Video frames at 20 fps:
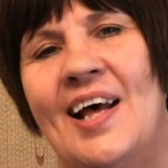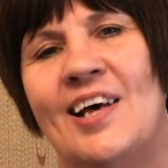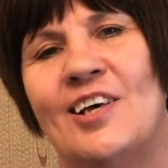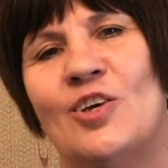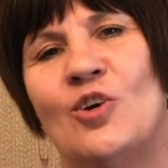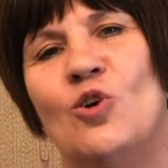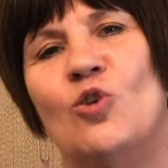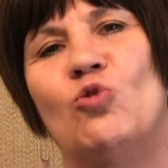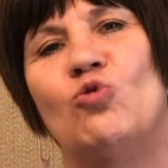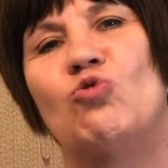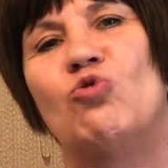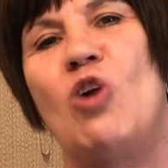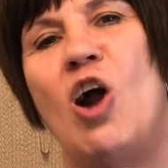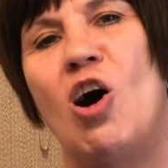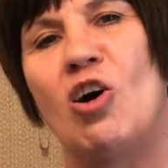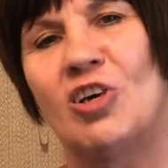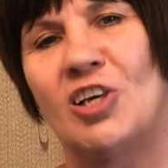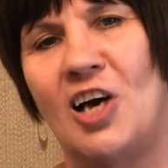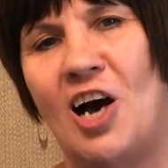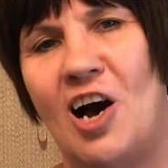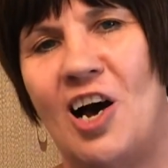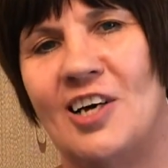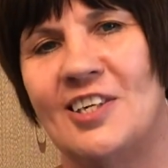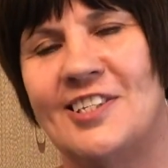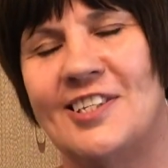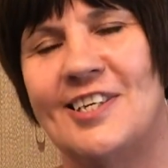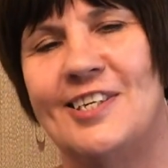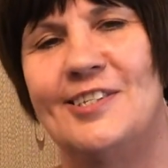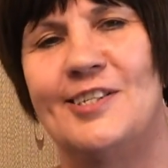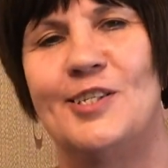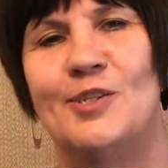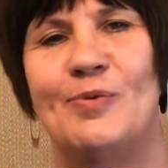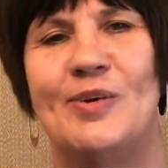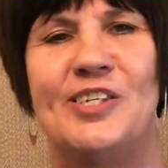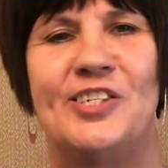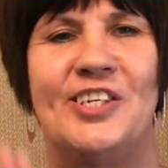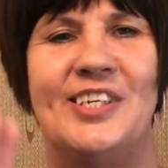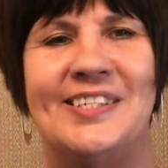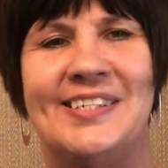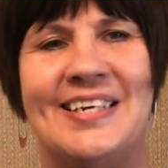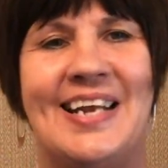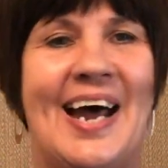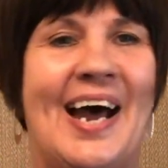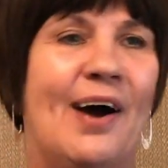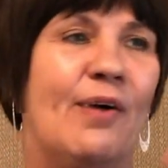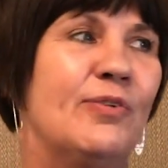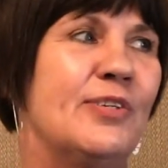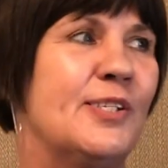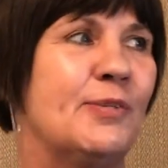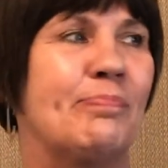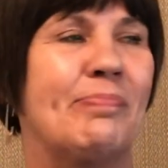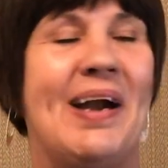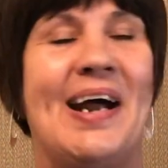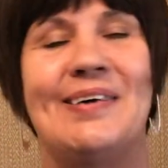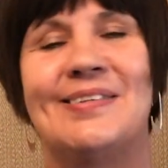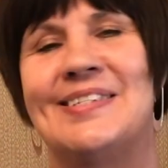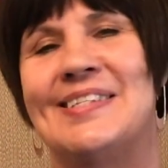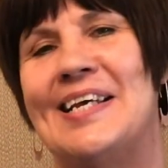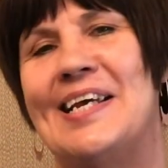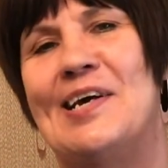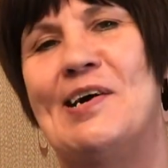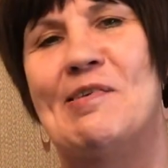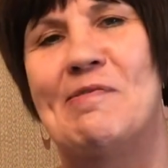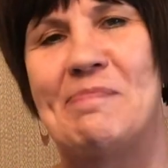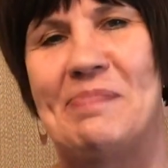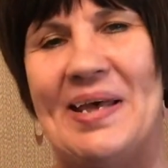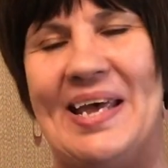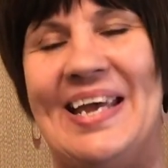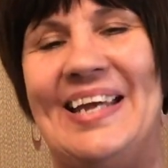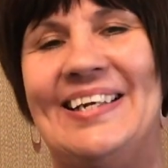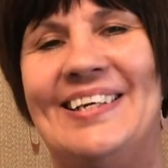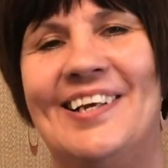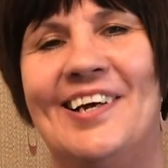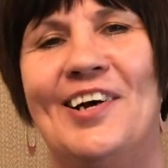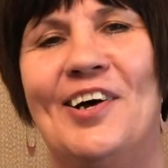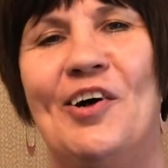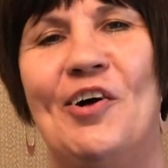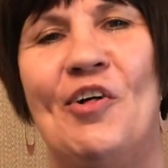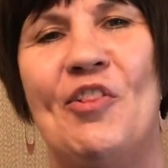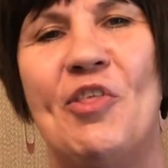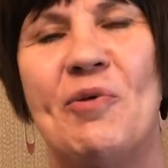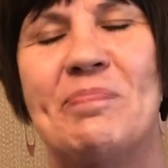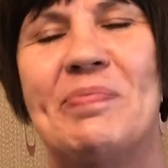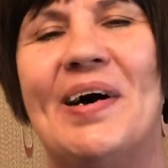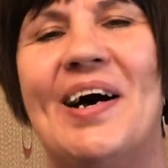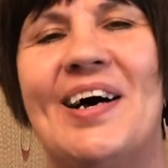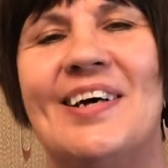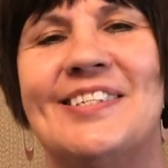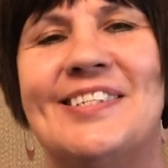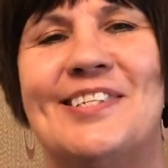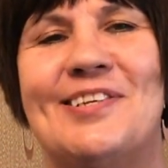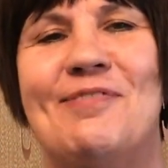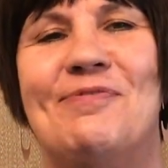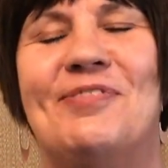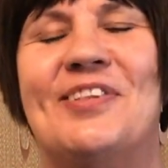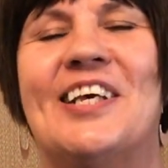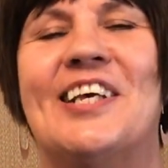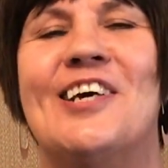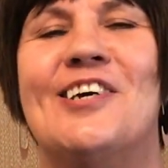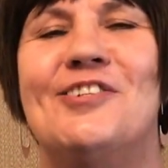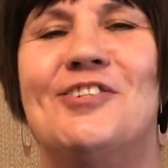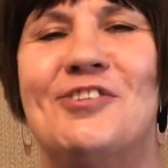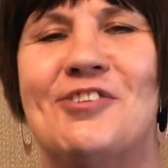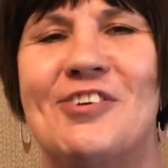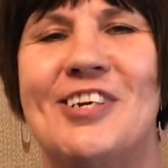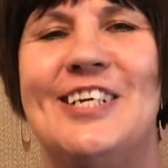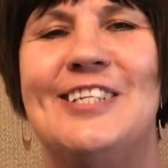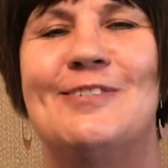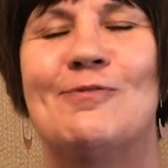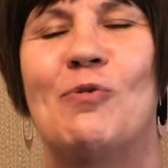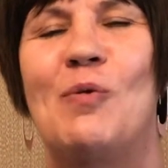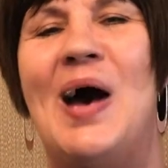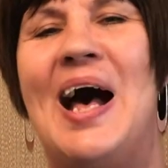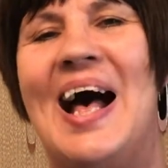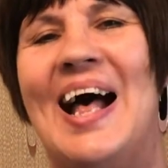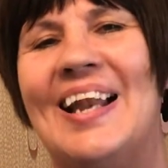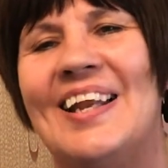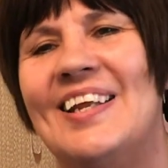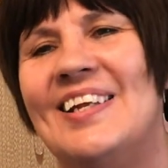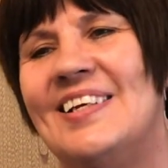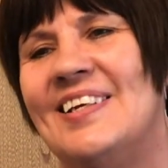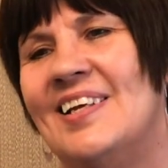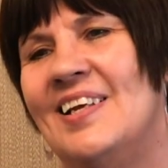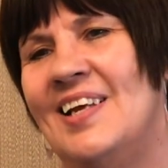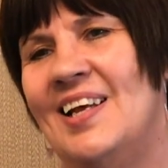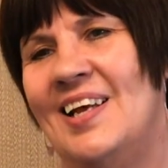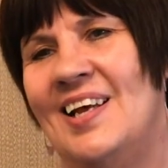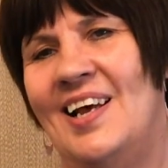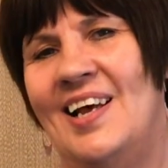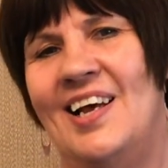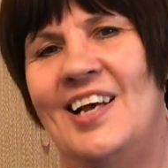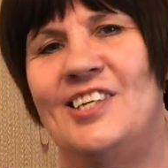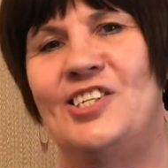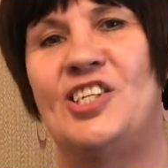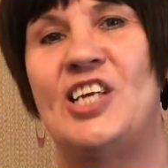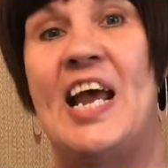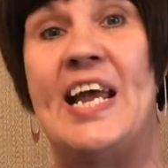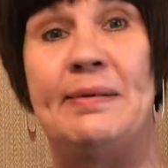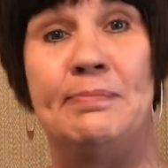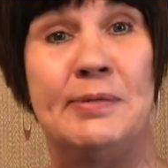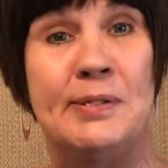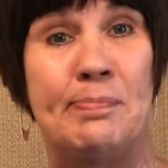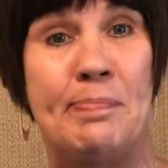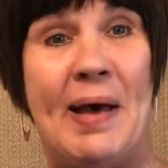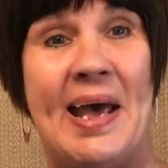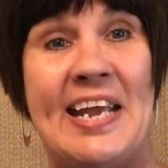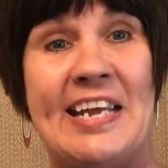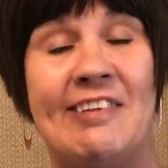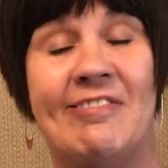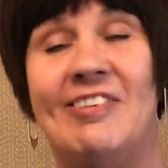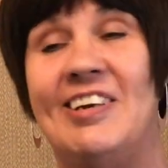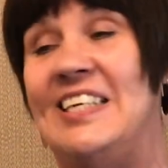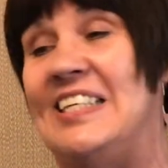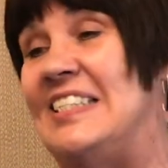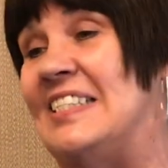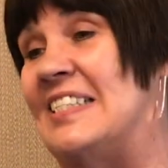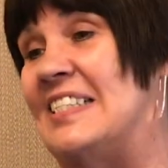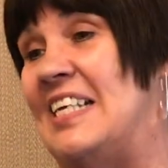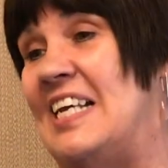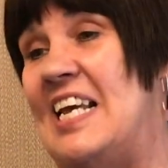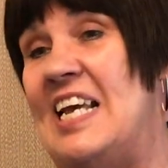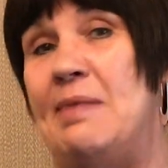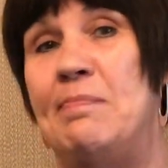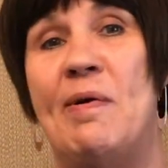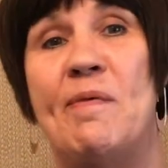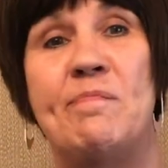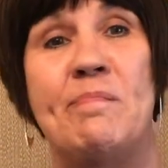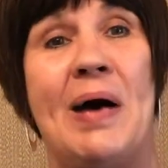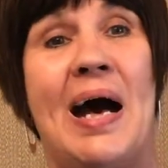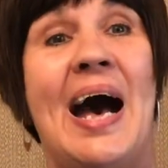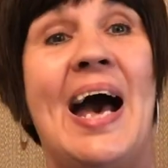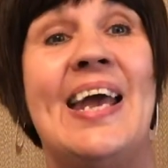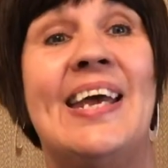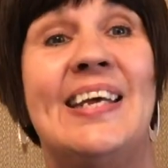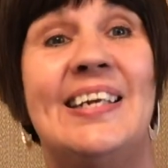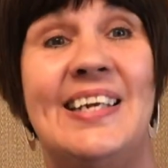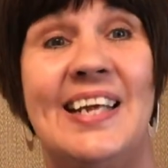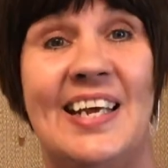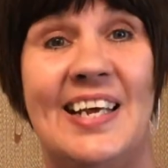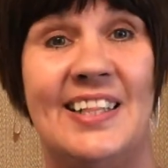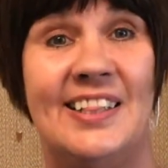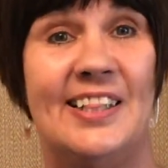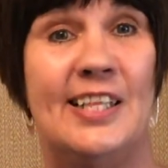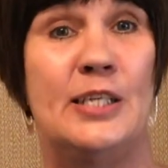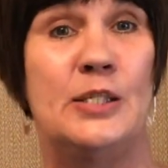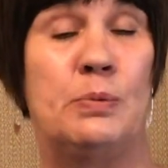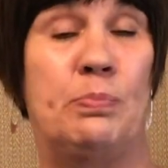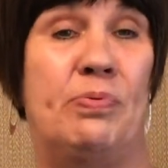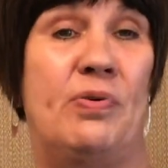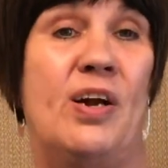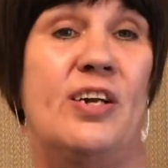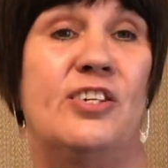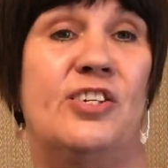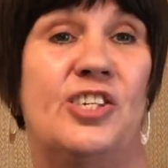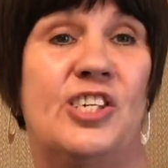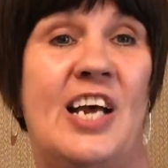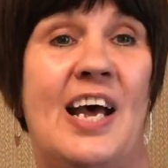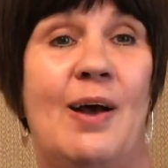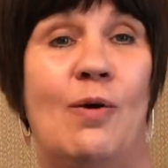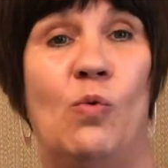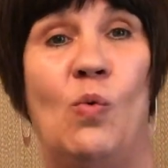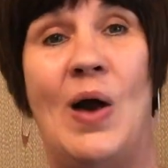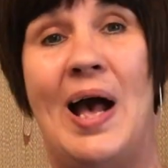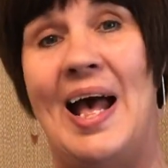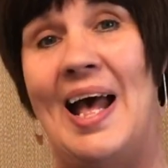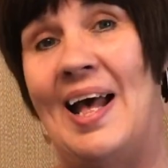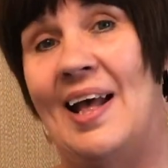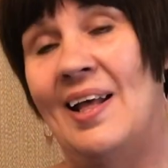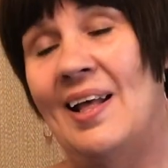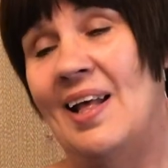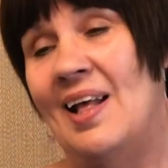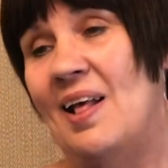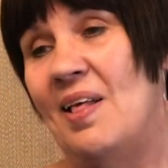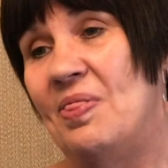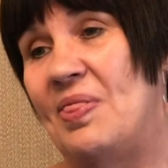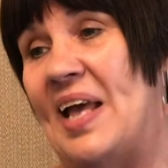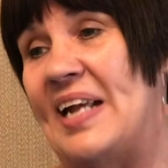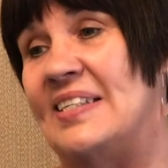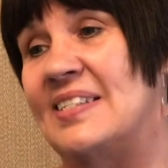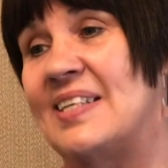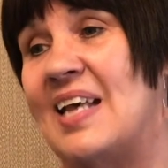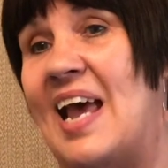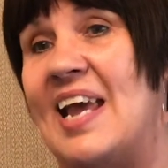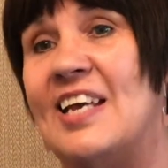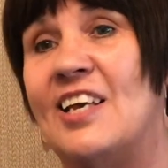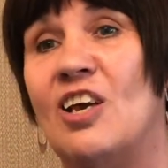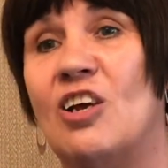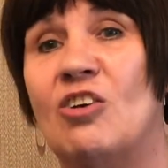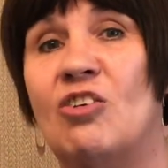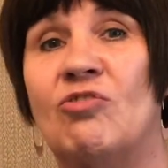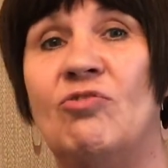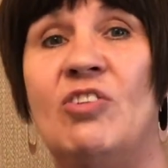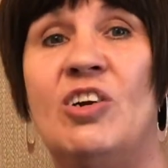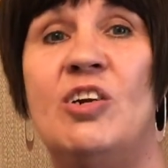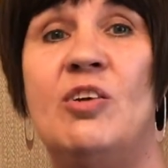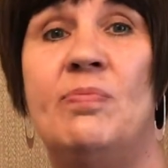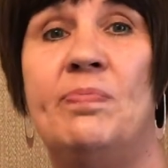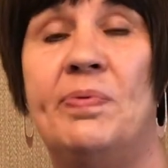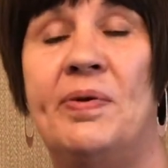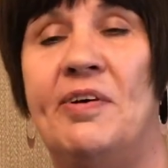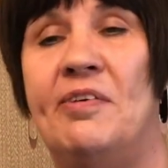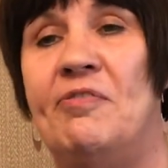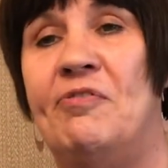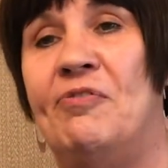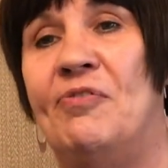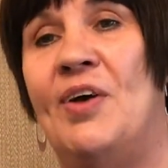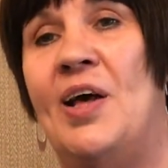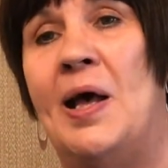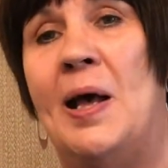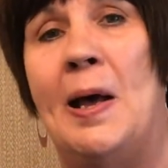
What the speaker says: called ROC Gardens, which is now sprouting up in other parts of the country as well. And James Baker and his team have pioneered this project where they take a group of